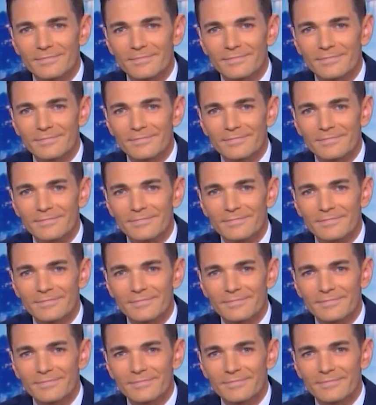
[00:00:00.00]

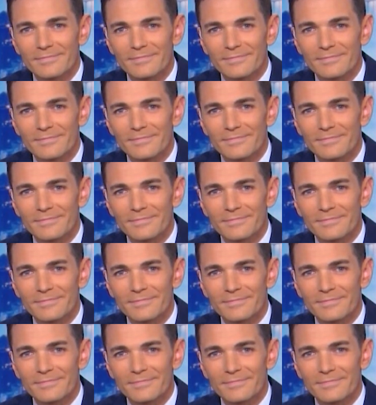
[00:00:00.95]

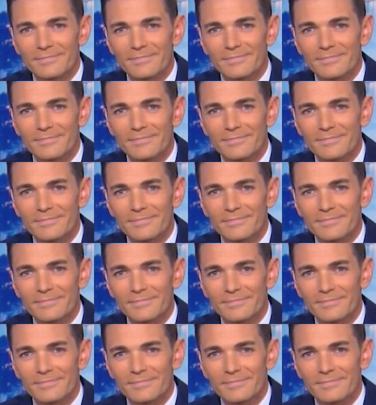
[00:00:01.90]

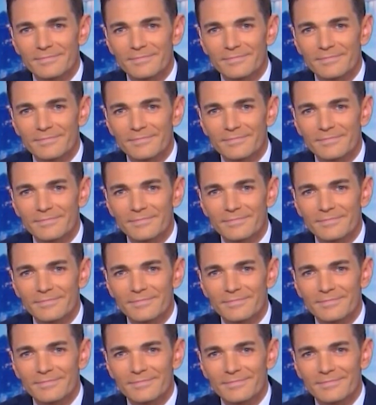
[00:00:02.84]

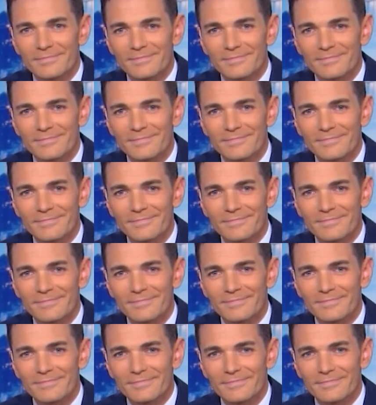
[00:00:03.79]

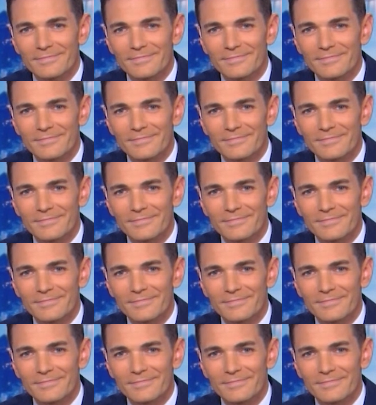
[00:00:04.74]
This person isn't speaking.